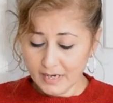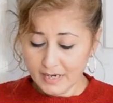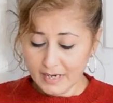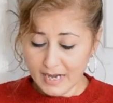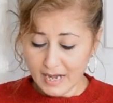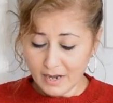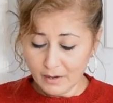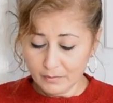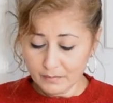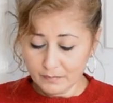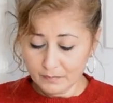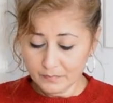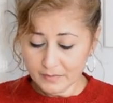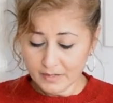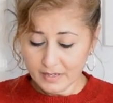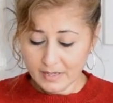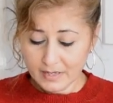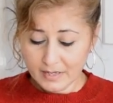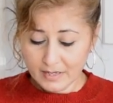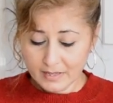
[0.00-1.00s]
Now,
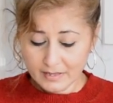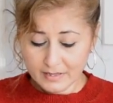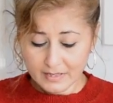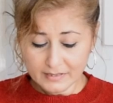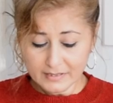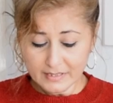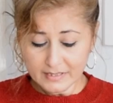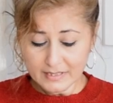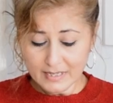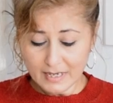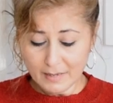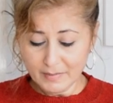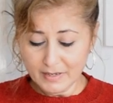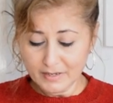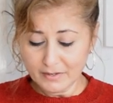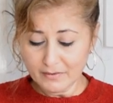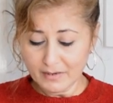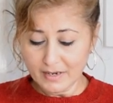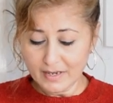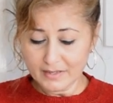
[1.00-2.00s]
this is
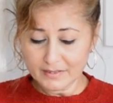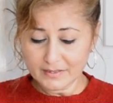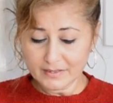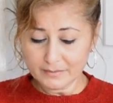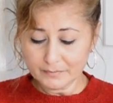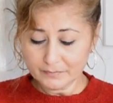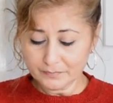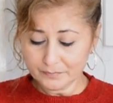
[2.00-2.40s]
lemongrass.